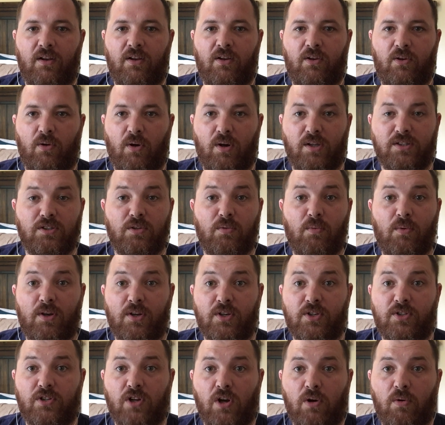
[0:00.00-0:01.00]
You also want
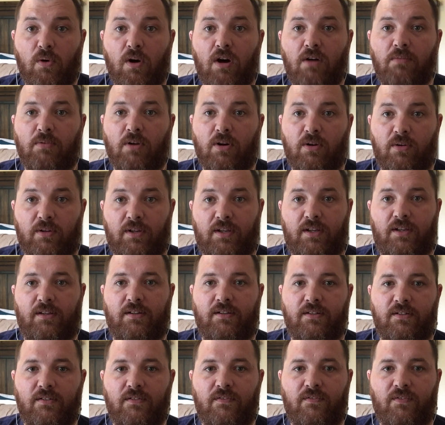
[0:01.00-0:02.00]
to show up early
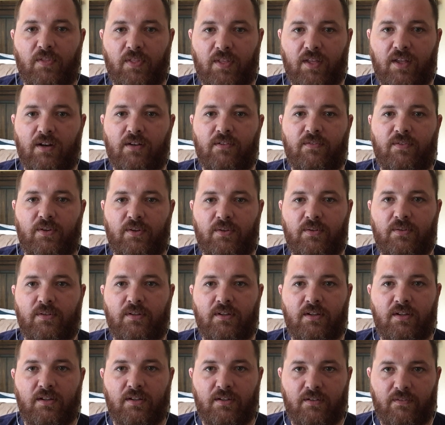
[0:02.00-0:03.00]
for the interview.
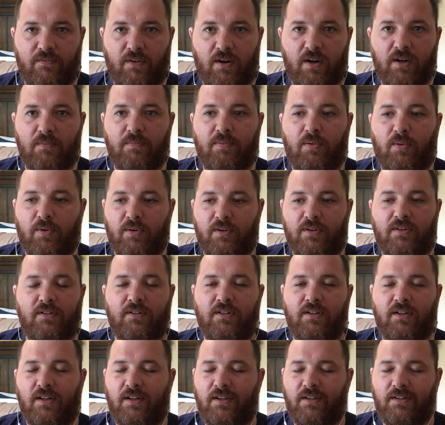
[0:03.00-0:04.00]
Very important.
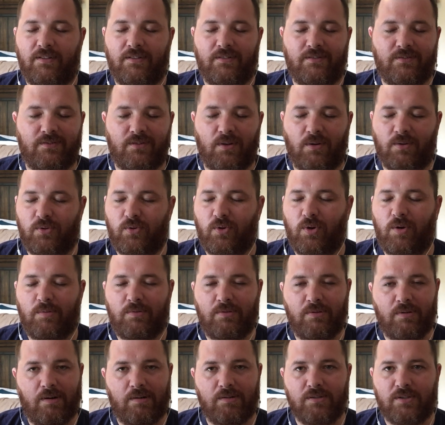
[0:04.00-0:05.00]
Don't show up
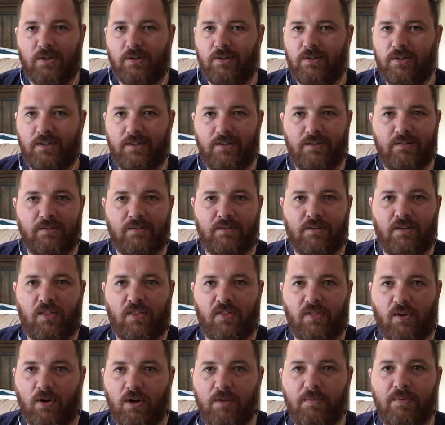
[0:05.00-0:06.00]
2 hours early.
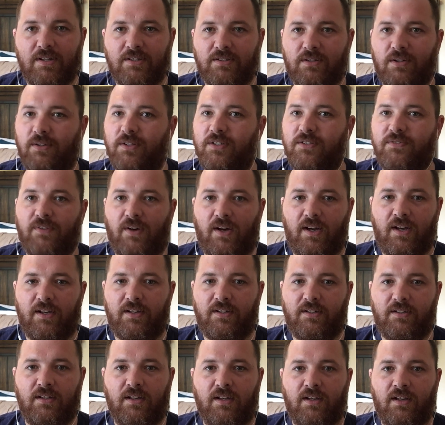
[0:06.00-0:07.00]
30 minutes early is
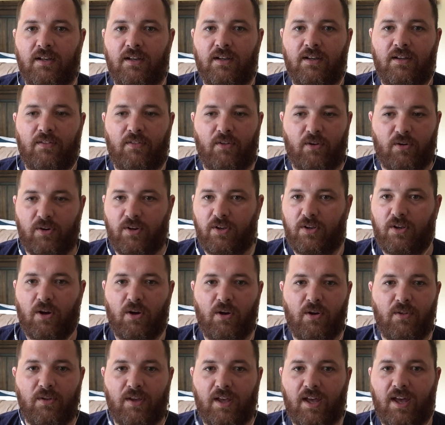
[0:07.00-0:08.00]
fine. They're going to
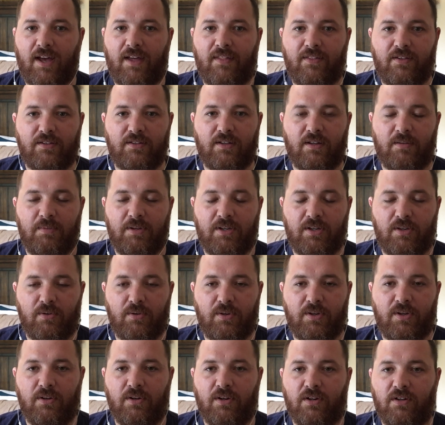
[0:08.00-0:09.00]
call the guy that's going to be
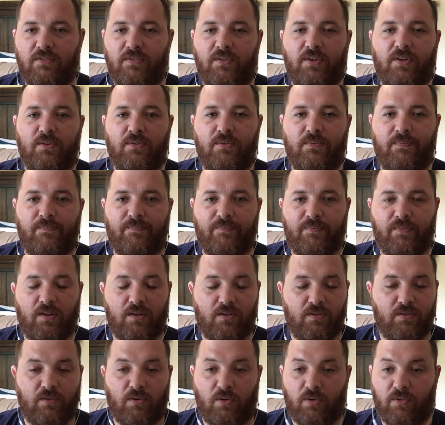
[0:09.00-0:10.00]
doing your interview,
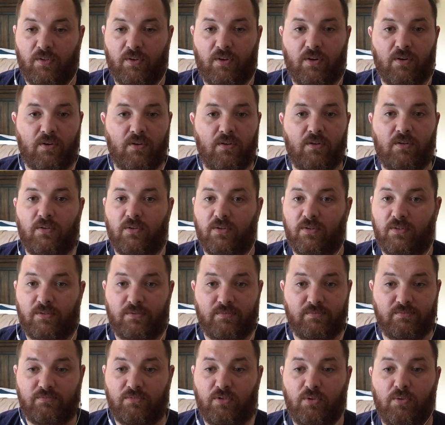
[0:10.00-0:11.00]
or the girl, or
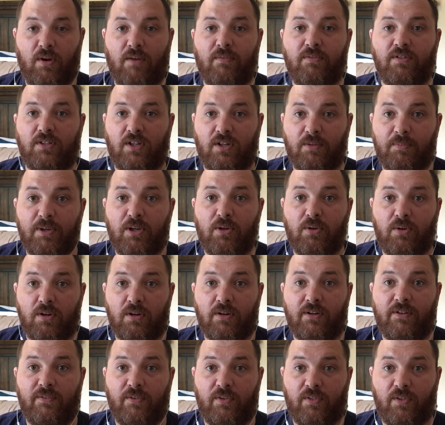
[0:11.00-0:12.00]
whoever's going to be doing your
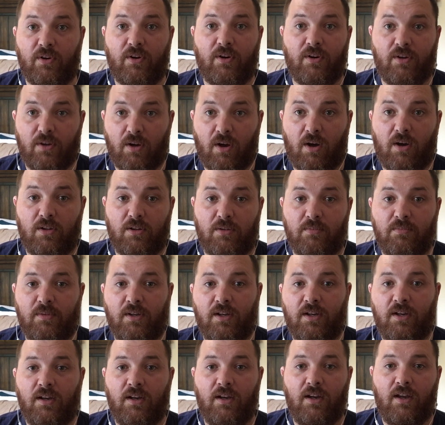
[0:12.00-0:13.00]
interview. They're going to call them.
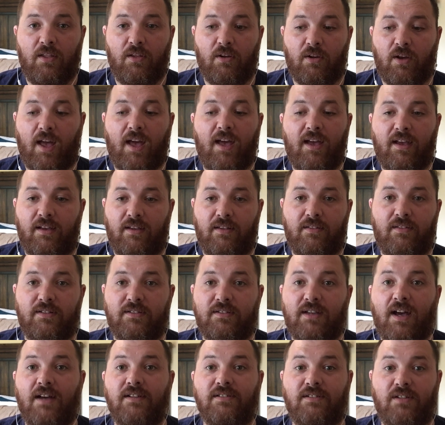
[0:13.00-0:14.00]
They're, hey, this
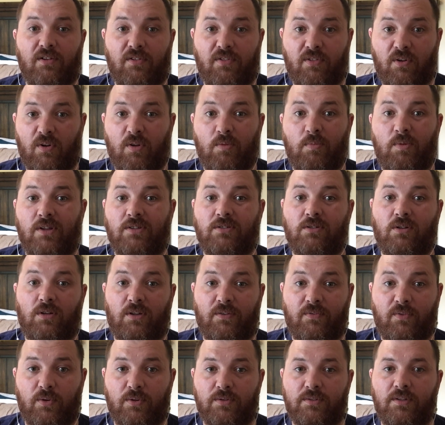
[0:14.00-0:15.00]
guy's here 30 minutes early
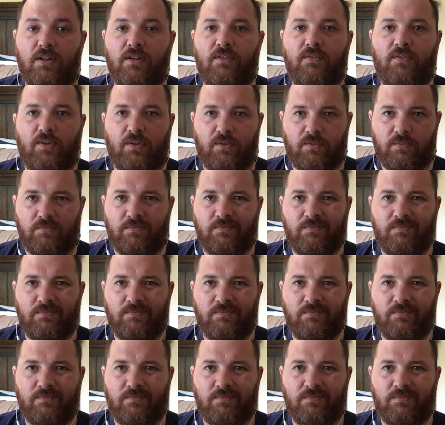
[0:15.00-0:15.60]
for his interview.